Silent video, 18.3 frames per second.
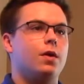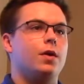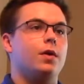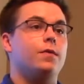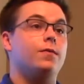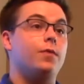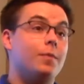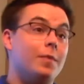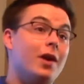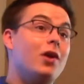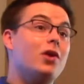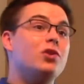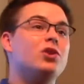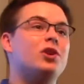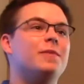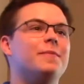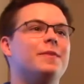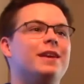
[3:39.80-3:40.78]
From there, you
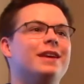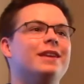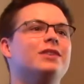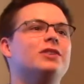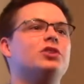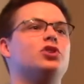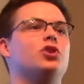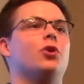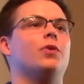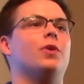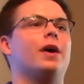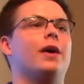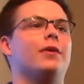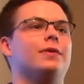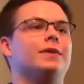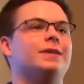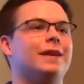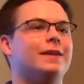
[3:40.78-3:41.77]
can begin to show how
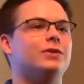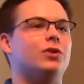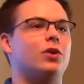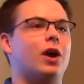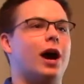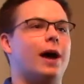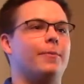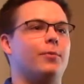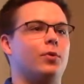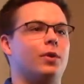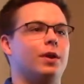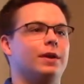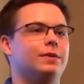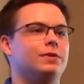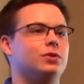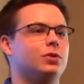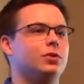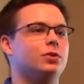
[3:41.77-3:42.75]
the sensor
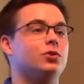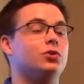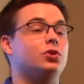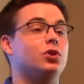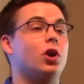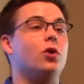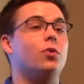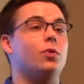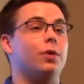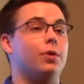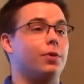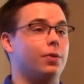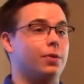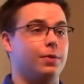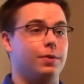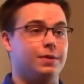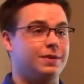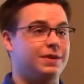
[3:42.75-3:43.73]
operates. You can start with
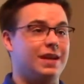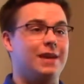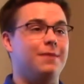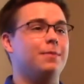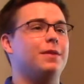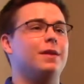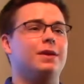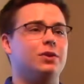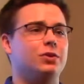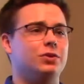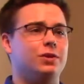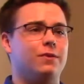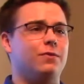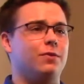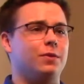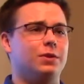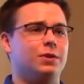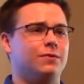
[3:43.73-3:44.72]
the same thing you did
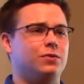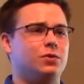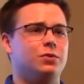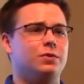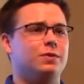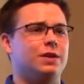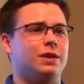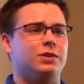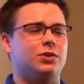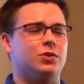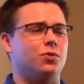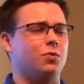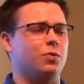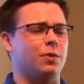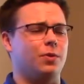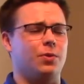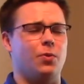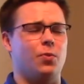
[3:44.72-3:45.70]
for the diffuse sensor
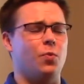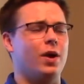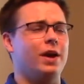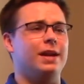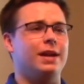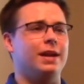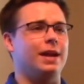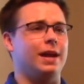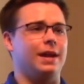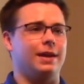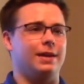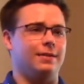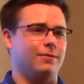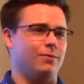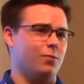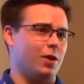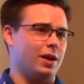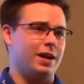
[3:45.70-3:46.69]
with the white
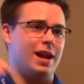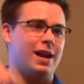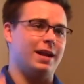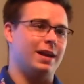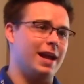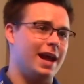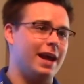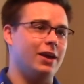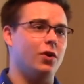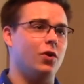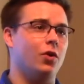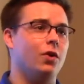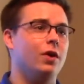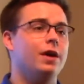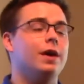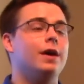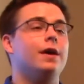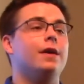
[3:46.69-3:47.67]
and white at an angle.
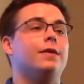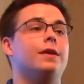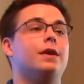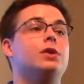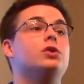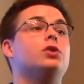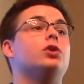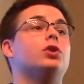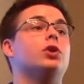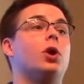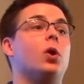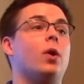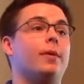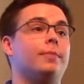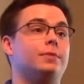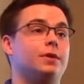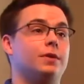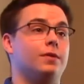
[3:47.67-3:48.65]
Then you can go
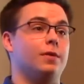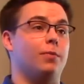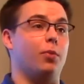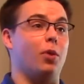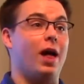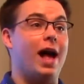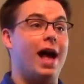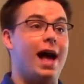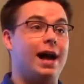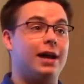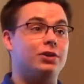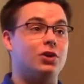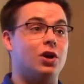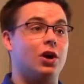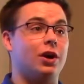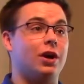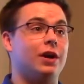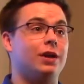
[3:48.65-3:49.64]
up to the black
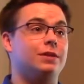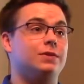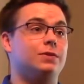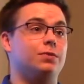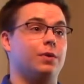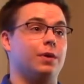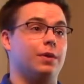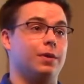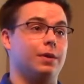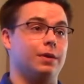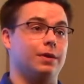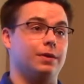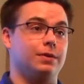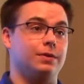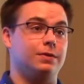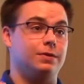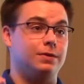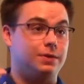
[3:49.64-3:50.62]
targets with a
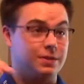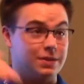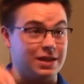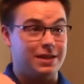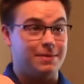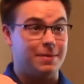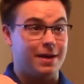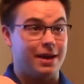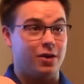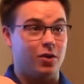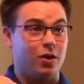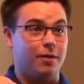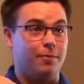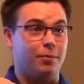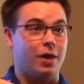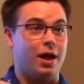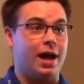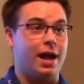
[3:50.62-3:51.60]
steep angle on
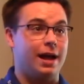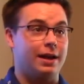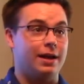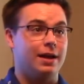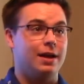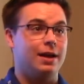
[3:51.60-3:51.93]
black.